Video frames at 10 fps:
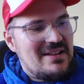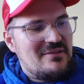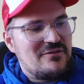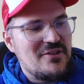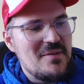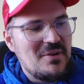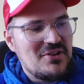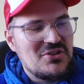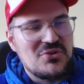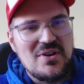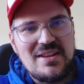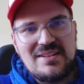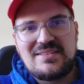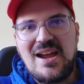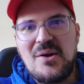Fremont
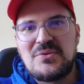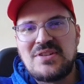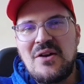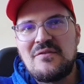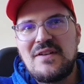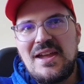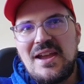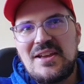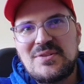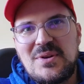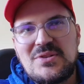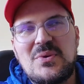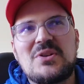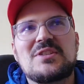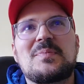Street, downtown Vegas, which
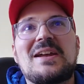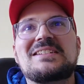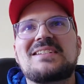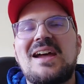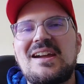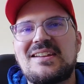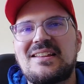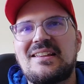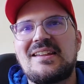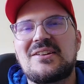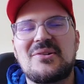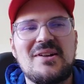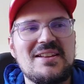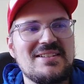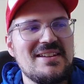was spectacularly
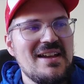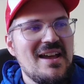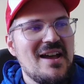crazy,